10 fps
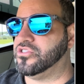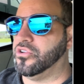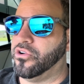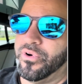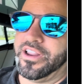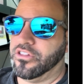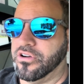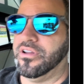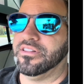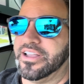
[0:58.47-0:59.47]
so your
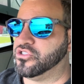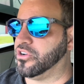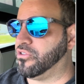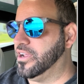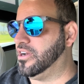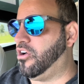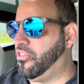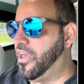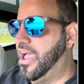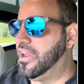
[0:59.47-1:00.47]
regular electric grid and all
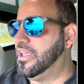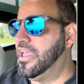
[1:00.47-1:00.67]
that.